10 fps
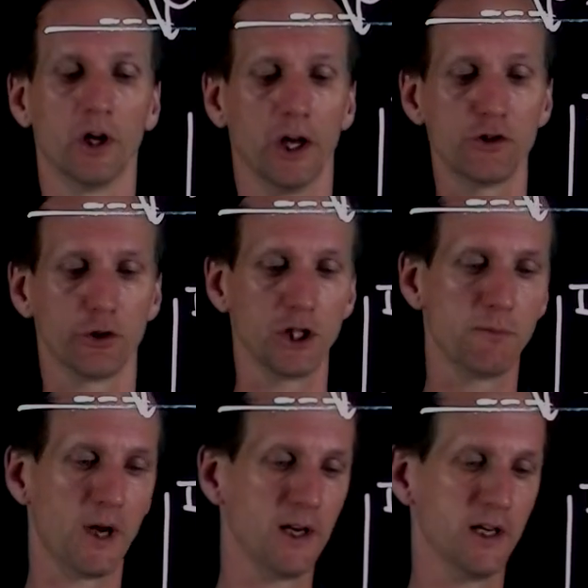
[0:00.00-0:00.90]
So this
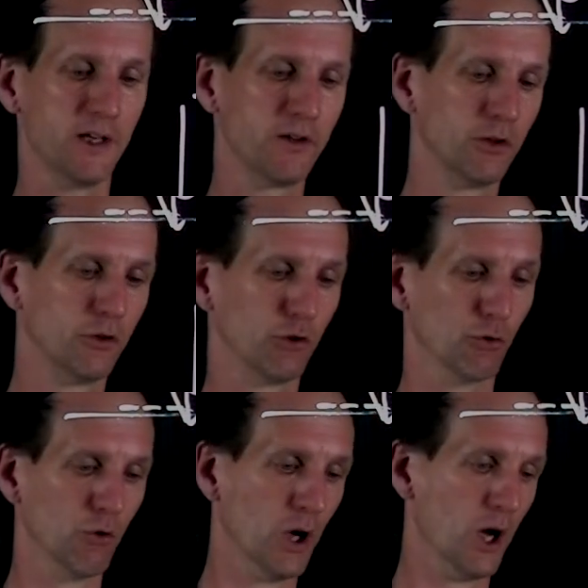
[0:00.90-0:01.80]
may lead
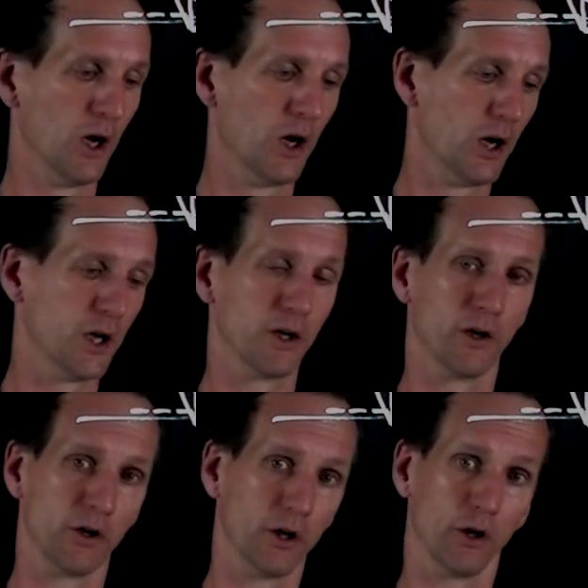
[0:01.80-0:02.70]
to
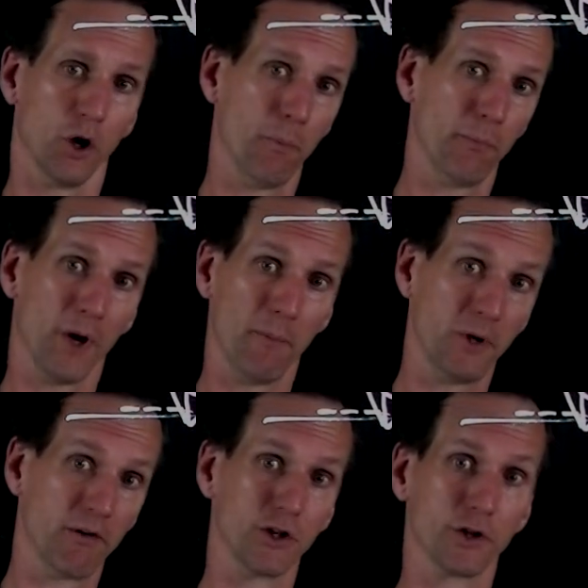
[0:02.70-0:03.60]

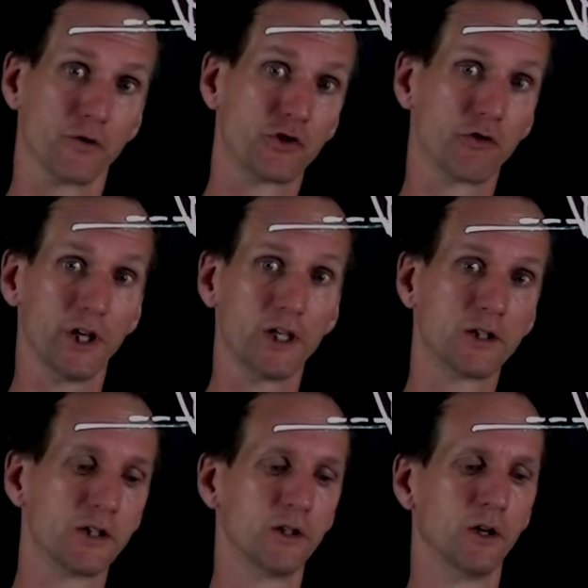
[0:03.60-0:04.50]
appearance of
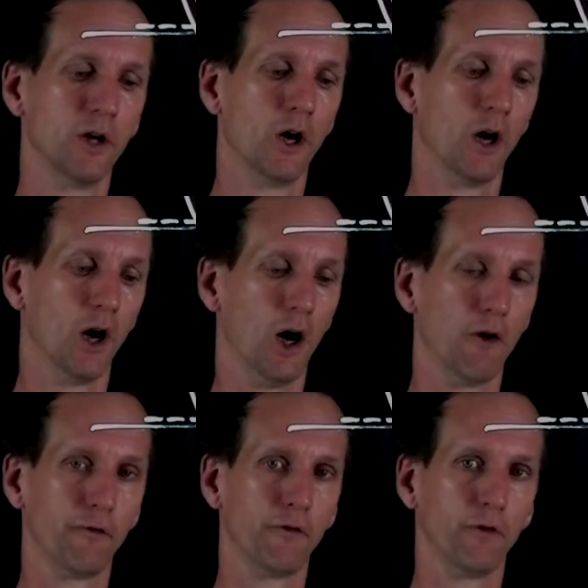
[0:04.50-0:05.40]
streaks
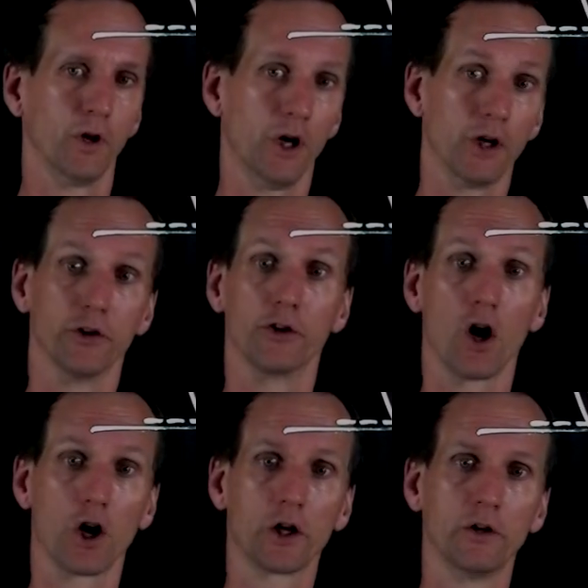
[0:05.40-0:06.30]
of
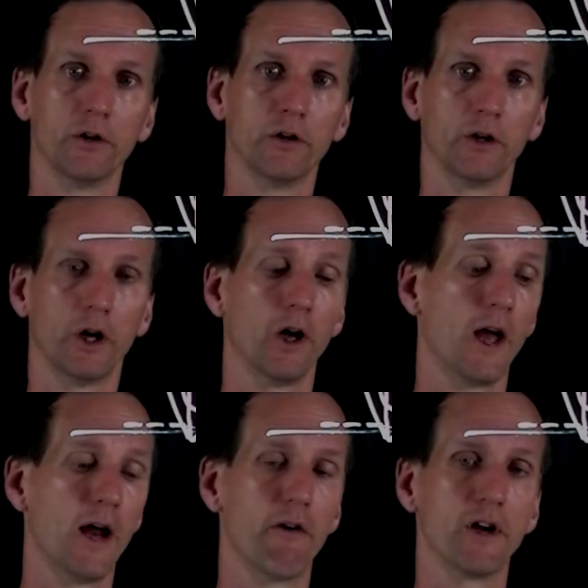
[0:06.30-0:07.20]
dark
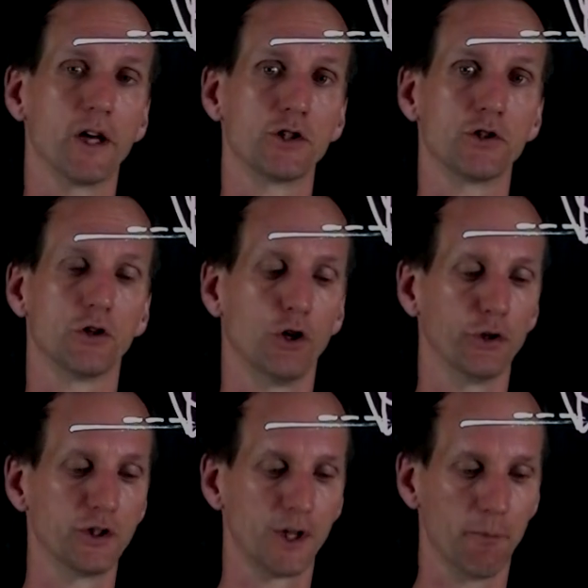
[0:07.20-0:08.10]
areas on
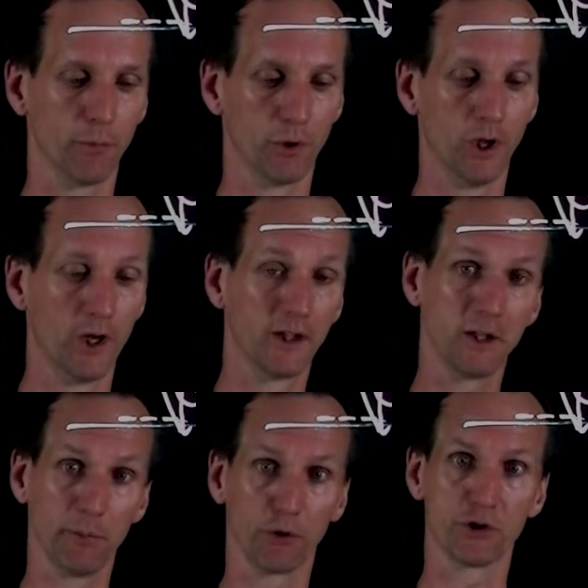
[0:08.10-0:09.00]
the sample, a
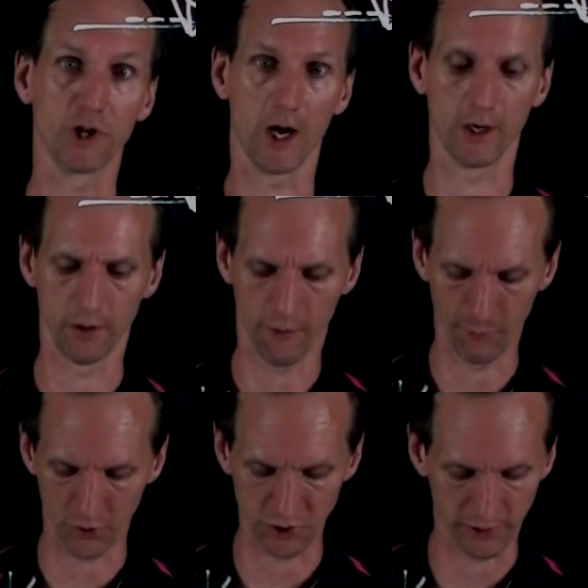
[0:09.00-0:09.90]
typical sign of
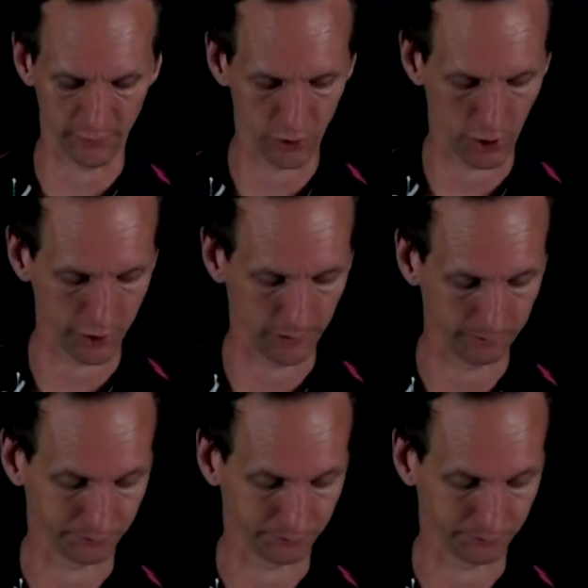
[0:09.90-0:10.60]
positive charging.